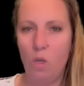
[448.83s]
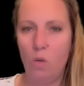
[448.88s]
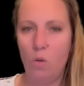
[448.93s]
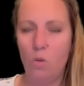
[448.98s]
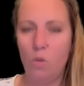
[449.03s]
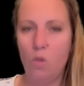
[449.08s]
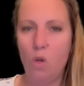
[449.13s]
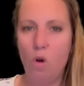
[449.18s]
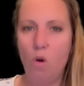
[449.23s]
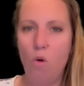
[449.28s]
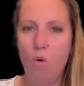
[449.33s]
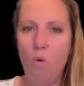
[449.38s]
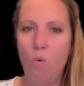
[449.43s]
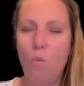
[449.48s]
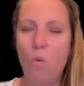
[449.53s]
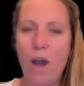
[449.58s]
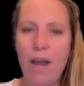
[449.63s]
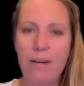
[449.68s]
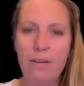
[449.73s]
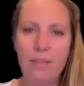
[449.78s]
So
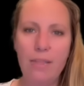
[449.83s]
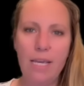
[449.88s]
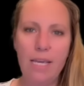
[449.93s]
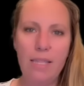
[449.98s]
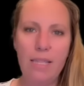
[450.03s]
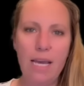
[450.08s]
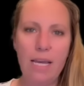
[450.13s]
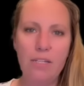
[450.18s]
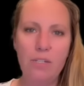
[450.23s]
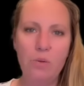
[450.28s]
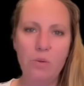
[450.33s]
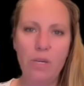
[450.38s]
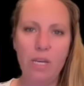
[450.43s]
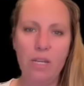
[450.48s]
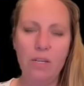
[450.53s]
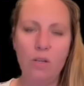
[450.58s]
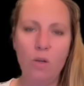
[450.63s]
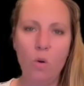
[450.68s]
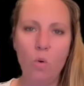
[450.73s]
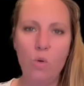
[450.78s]
one thing that you
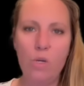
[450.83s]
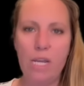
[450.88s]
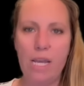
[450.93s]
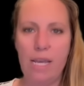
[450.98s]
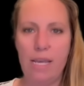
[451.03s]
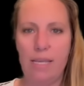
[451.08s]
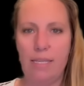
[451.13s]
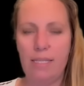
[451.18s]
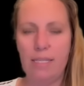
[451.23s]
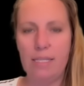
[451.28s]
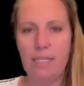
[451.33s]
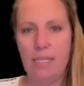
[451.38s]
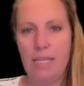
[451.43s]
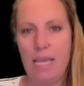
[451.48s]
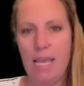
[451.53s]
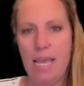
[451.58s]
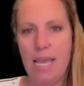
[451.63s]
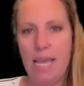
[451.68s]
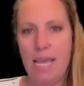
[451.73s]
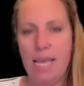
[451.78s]
can notice
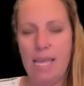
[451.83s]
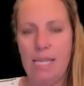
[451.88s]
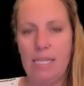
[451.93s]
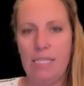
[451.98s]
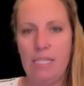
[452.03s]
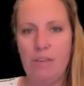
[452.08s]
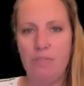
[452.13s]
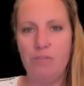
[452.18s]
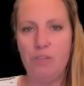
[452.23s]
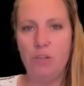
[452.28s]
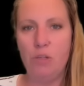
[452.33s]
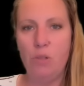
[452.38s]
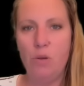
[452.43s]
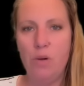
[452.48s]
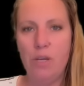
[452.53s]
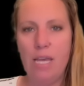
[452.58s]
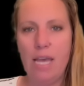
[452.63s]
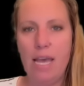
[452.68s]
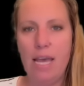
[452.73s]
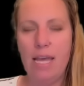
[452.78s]
is if you
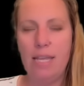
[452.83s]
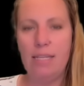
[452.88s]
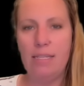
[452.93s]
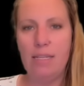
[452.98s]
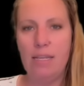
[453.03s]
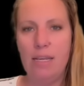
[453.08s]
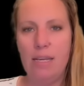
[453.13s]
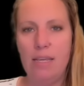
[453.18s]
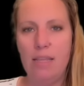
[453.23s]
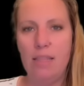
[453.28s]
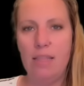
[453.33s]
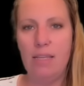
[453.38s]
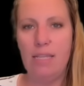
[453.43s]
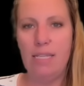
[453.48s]
look at the